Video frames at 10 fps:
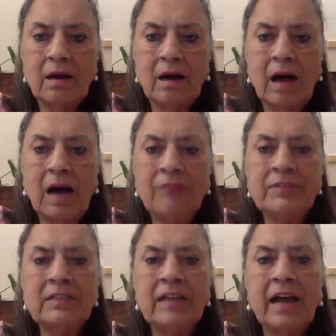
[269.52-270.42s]

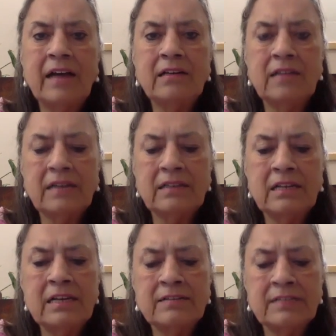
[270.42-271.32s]
After that, that
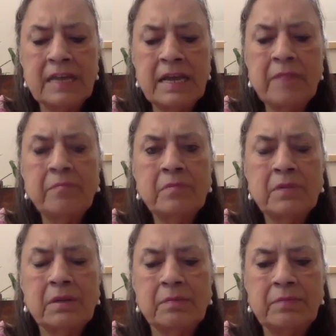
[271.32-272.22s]
same
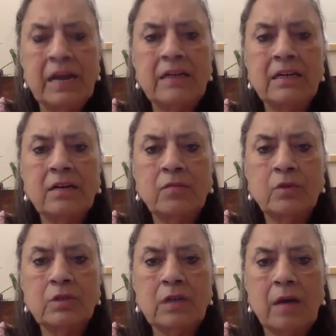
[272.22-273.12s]
platter
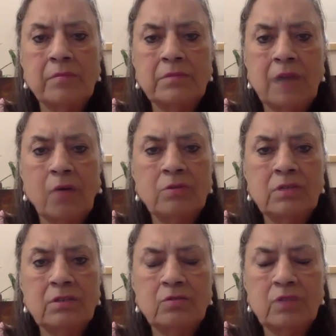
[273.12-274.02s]
would come down
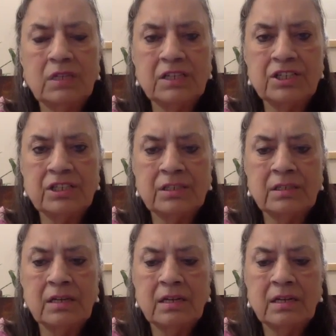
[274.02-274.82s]
into the kitchen